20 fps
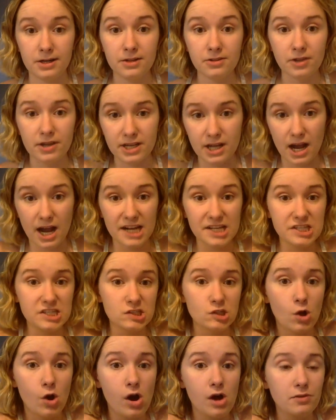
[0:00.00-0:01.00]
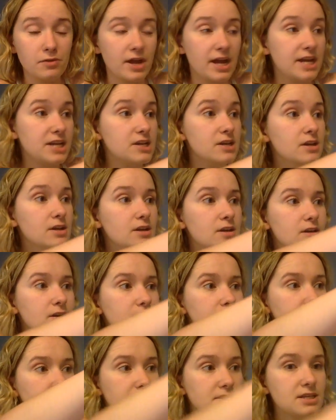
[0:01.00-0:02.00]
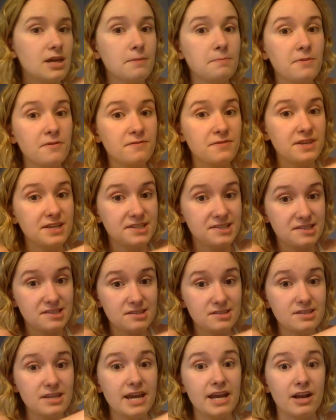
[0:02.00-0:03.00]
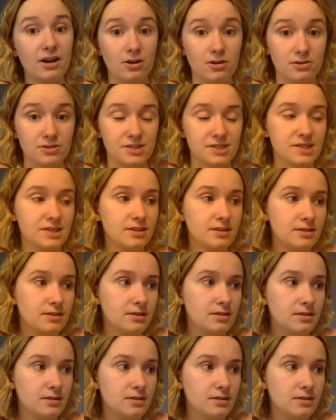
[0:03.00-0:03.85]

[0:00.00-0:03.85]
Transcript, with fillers: Like I saw like the tip of these stairs